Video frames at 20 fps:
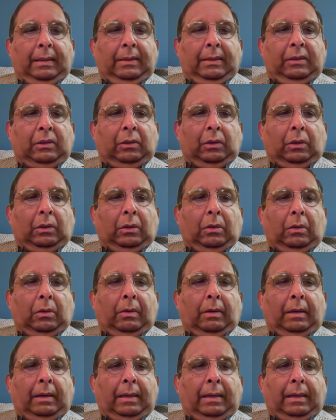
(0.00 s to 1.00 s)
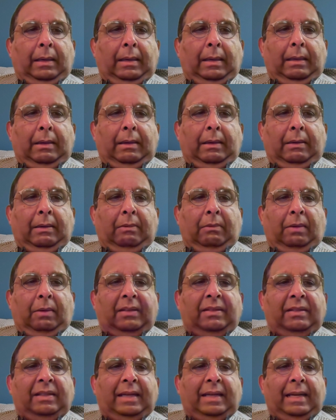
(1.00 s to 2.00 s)
So
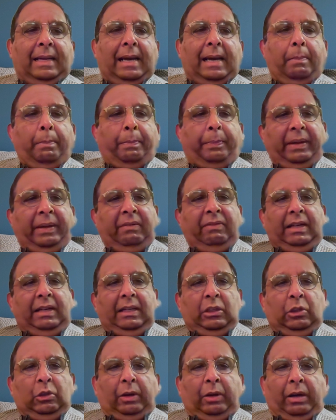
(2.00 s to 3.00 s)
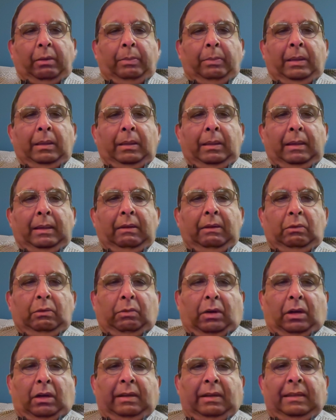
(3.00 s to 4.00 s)
once again, I am privileged to have been
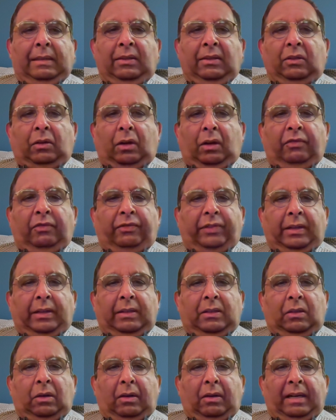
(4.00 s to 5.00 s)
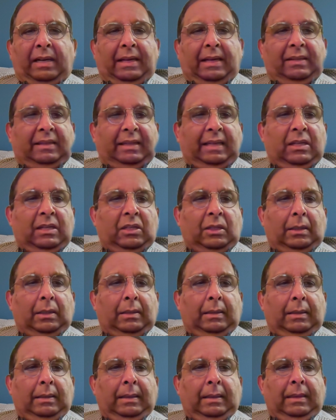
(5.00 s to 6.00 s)
involved in this conference
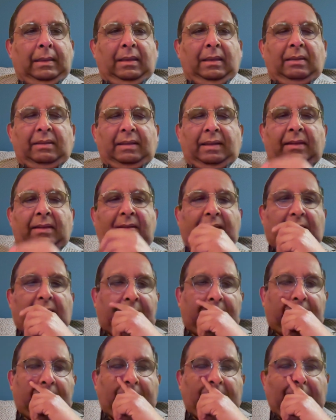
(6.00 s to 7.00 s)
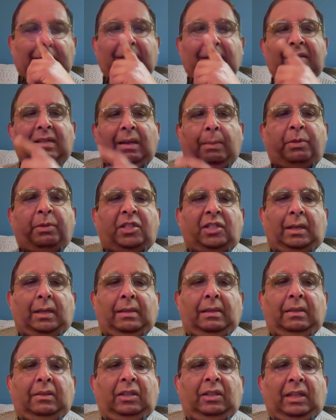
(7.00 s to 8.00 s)
organization since its
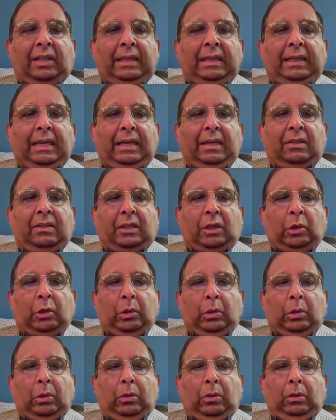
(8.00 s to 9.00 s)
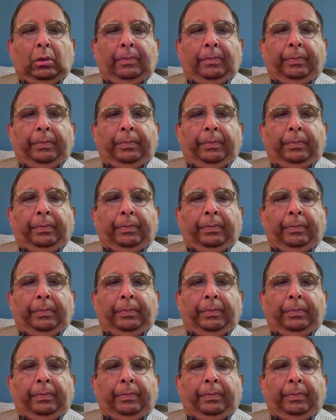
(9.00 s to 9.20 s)
inception 3 years ago.